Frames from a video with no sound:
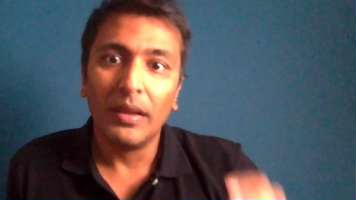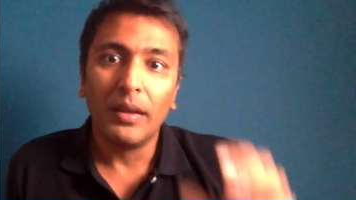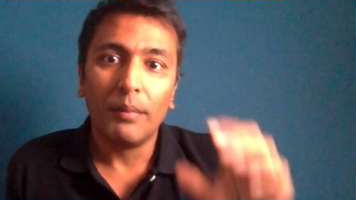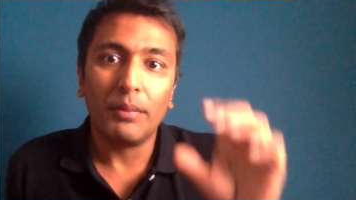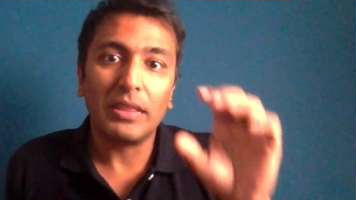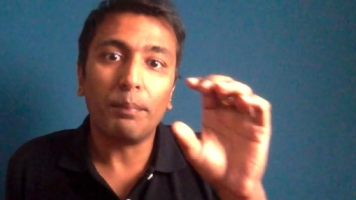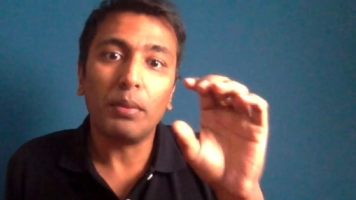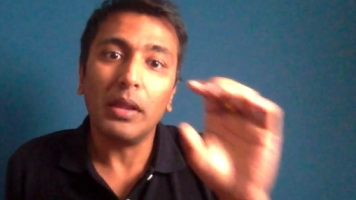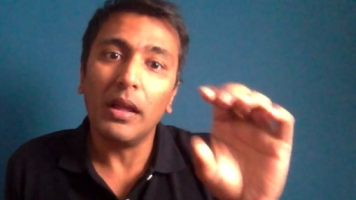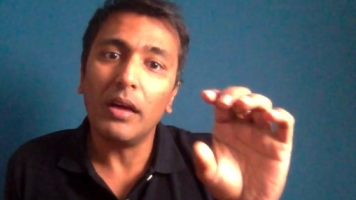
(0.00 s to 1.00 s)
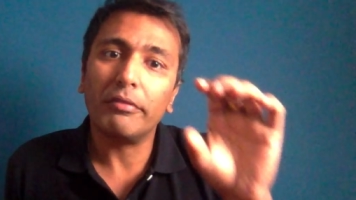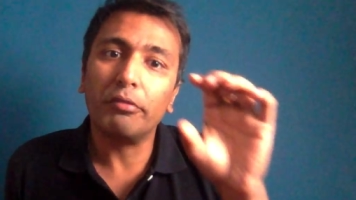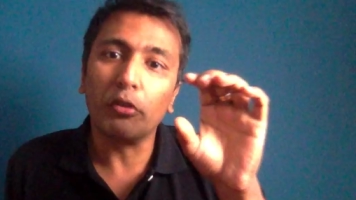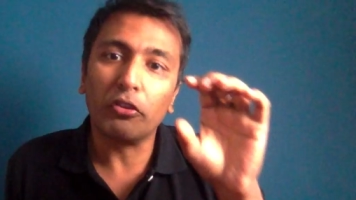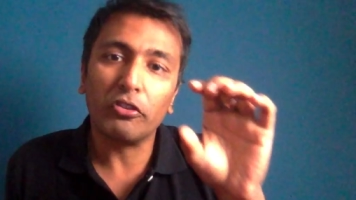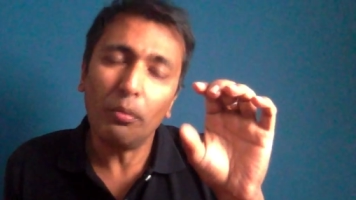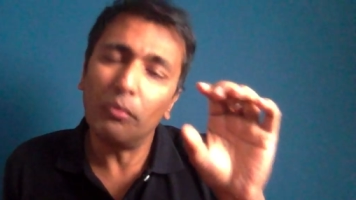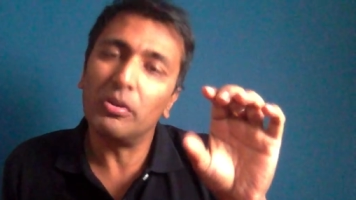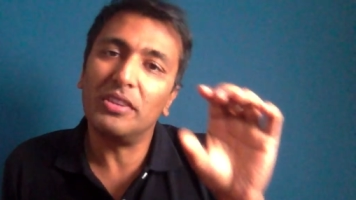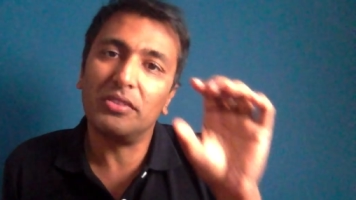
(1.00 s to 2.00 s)
But the plaque, for some
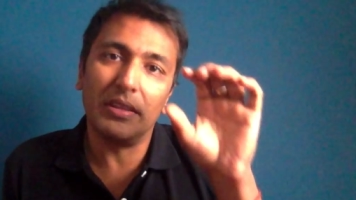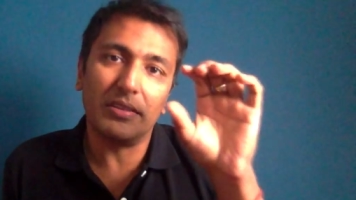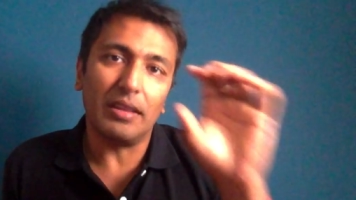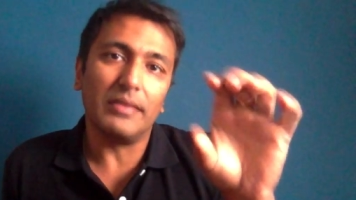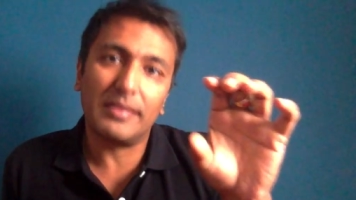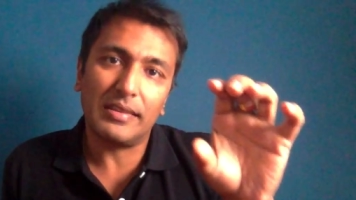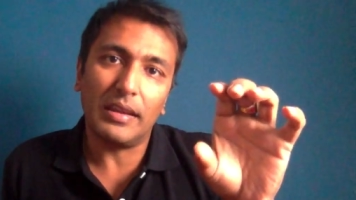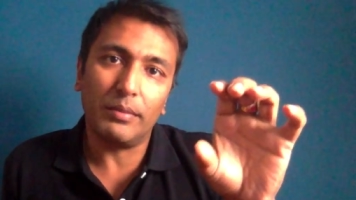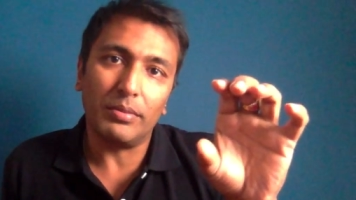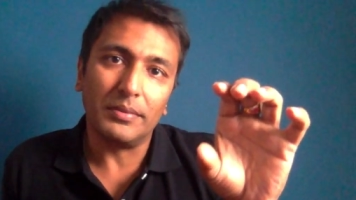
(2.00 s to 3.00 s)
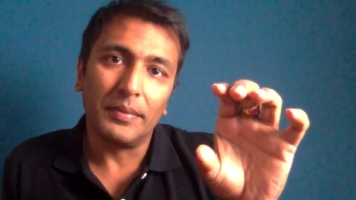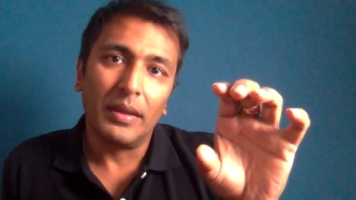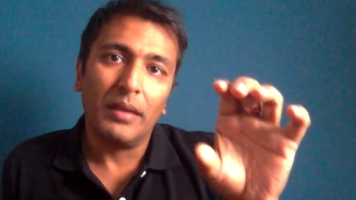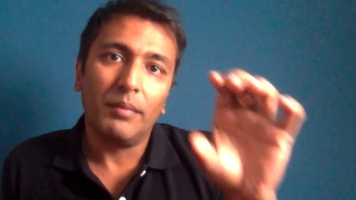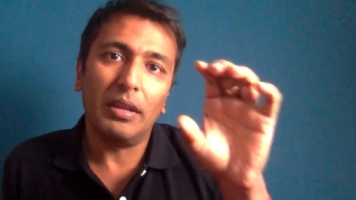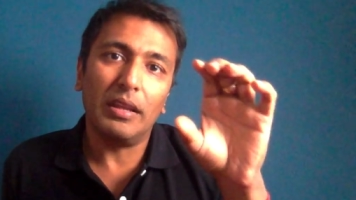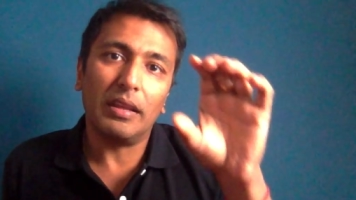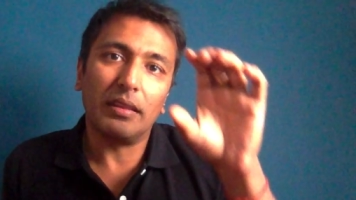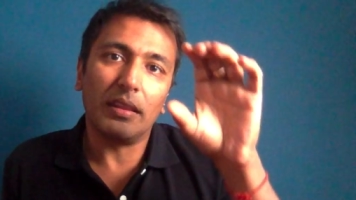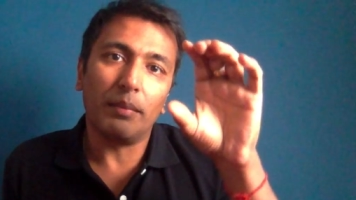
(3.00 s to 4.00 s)
reason, is unstable, meaning
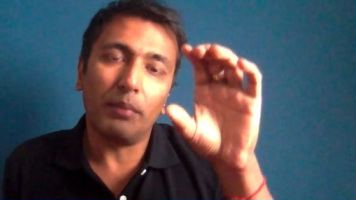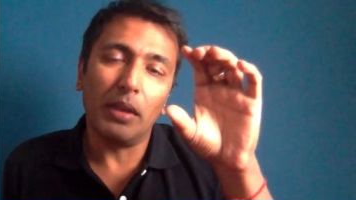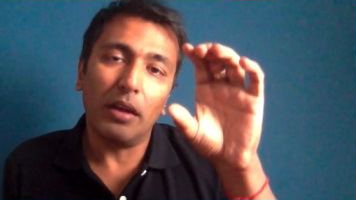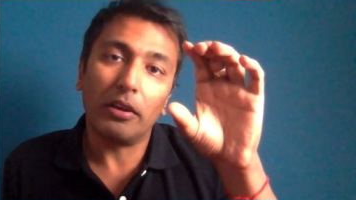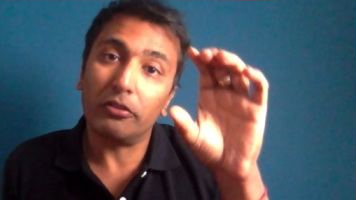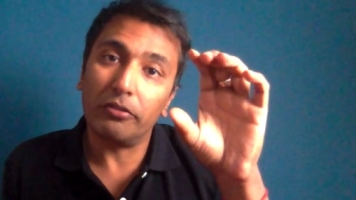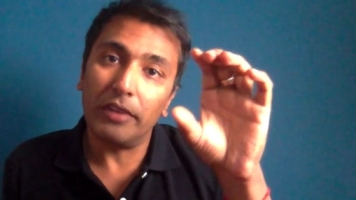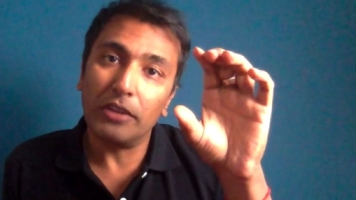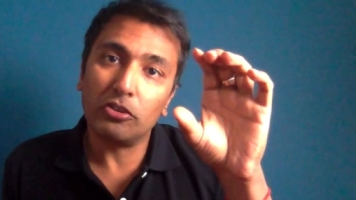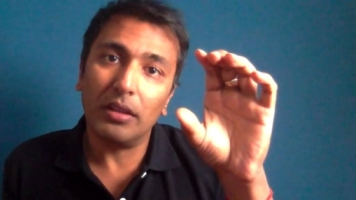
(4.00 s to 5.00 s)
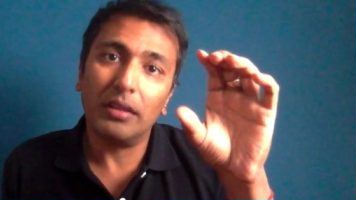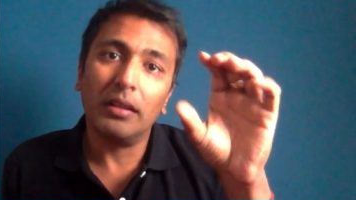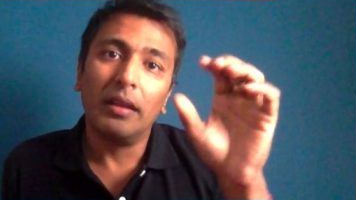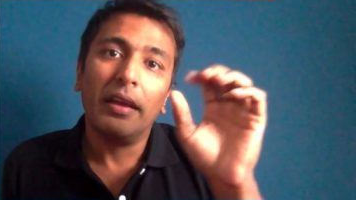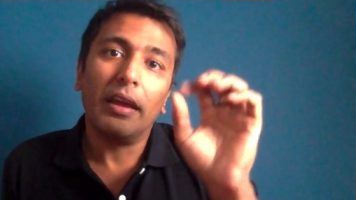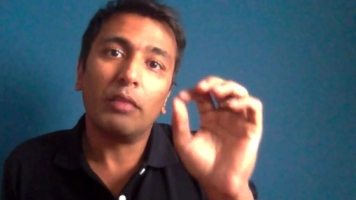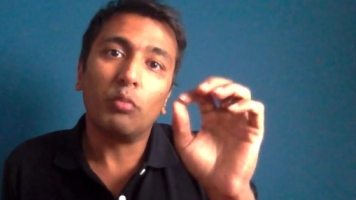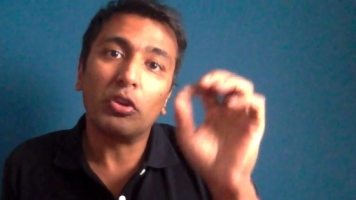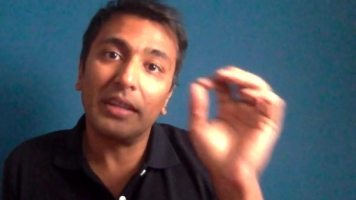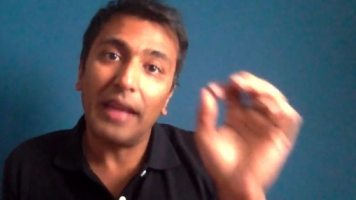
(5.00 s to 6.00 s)
that the plaque is fragile, and
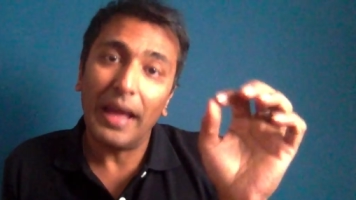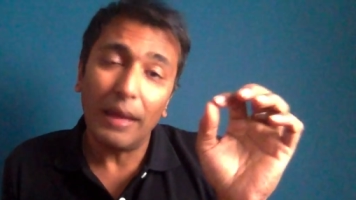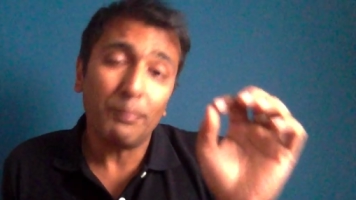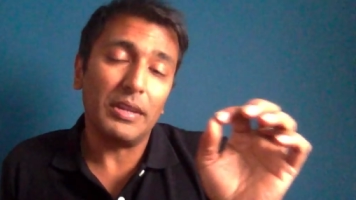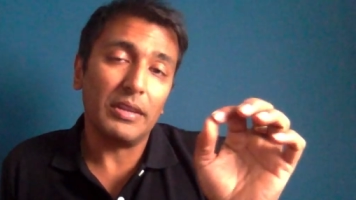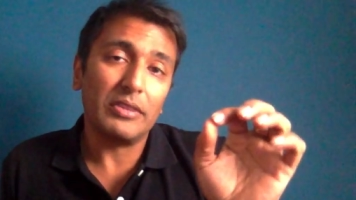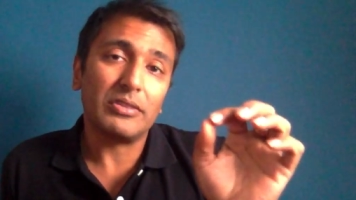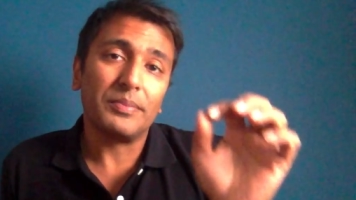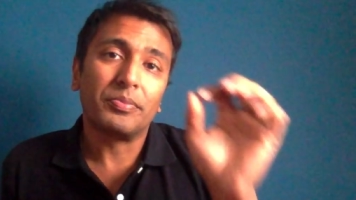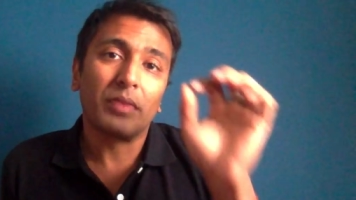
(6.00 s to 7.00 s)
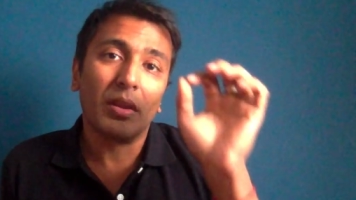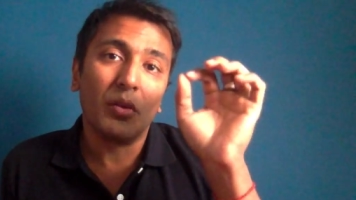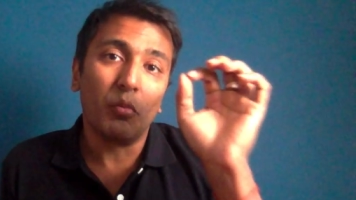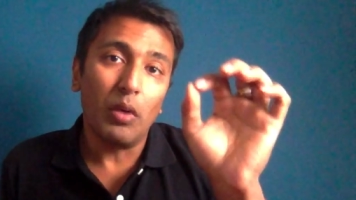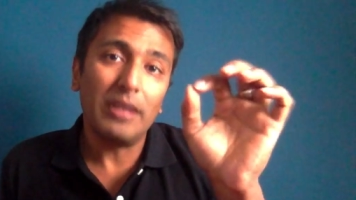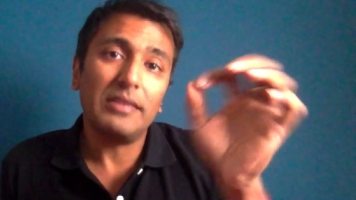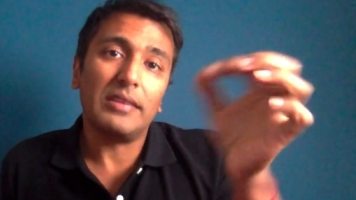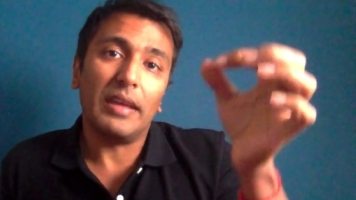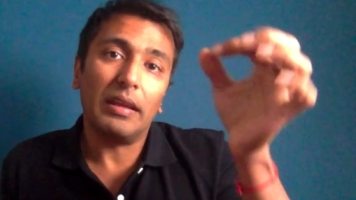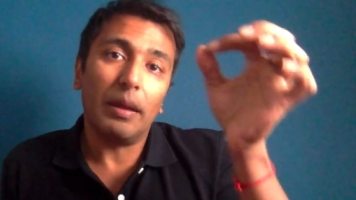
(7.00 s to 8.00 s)
what can happen is one
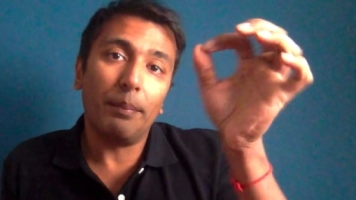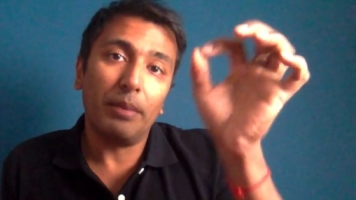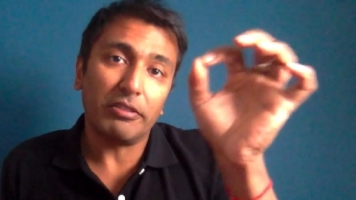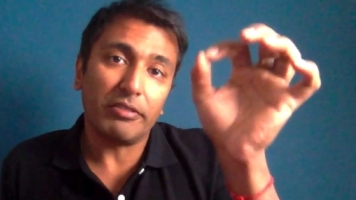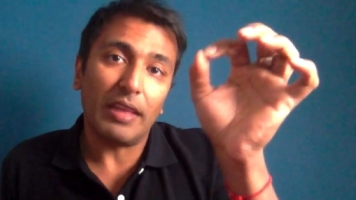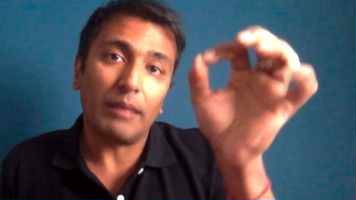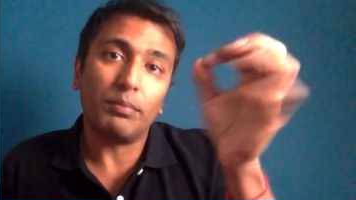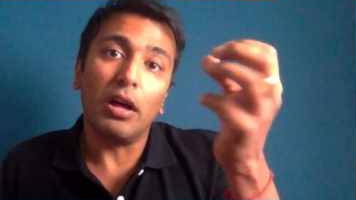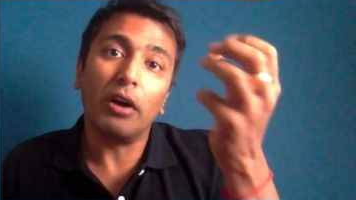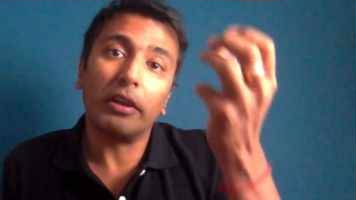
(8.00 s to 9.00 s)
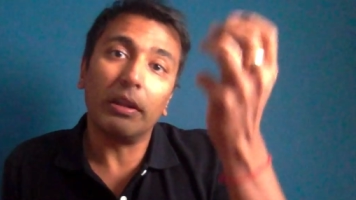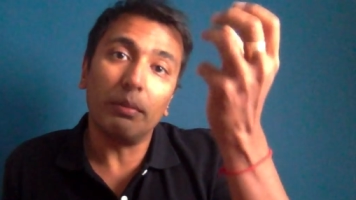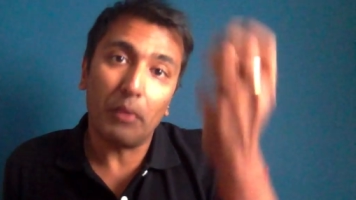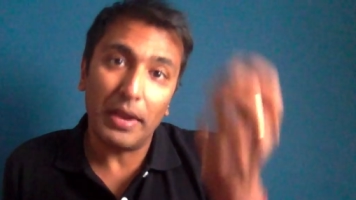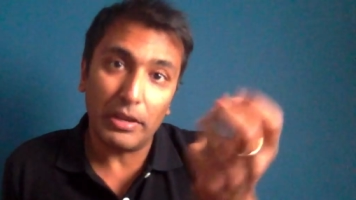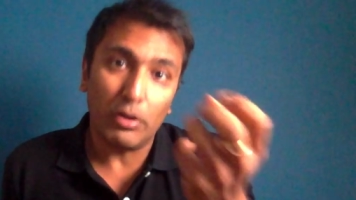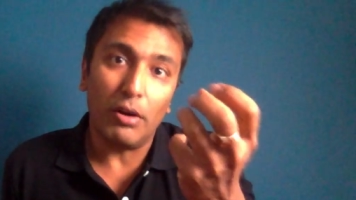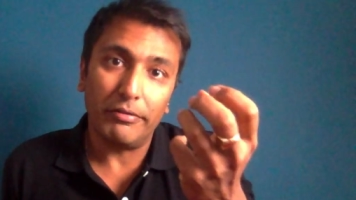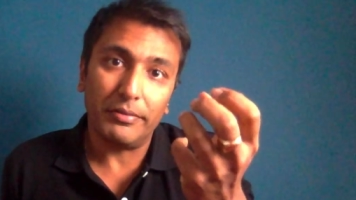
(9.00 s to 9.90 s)
day a bit of that plaque can break off.